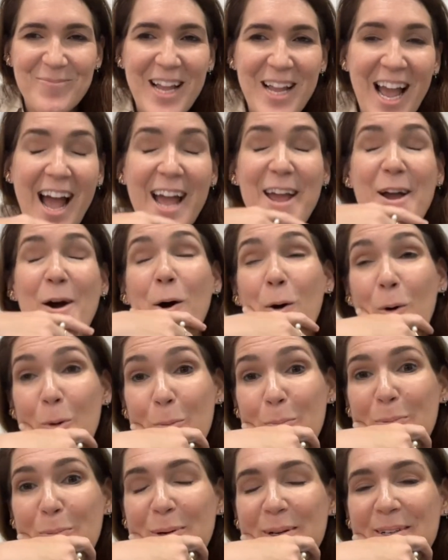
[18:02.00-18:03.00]
I
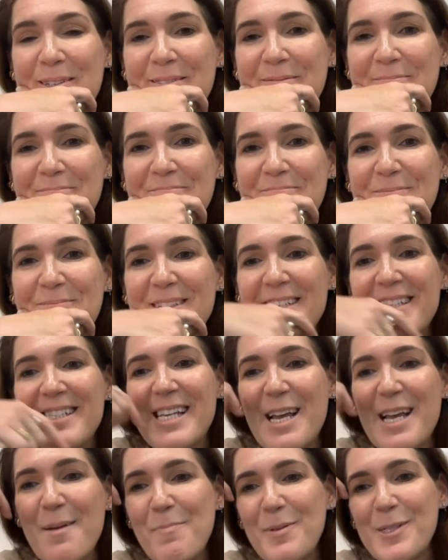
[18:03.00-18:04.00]
hope this
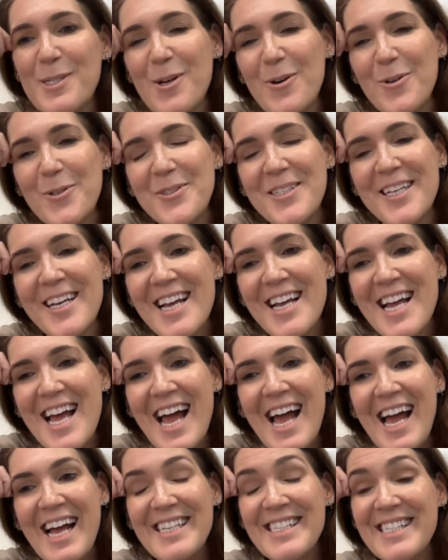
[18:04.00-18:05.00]
episode
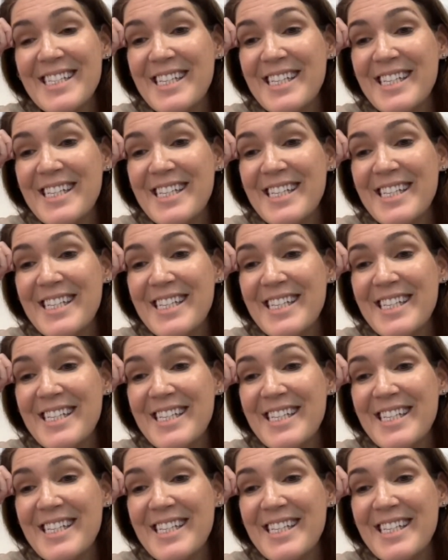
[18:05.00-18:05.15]
has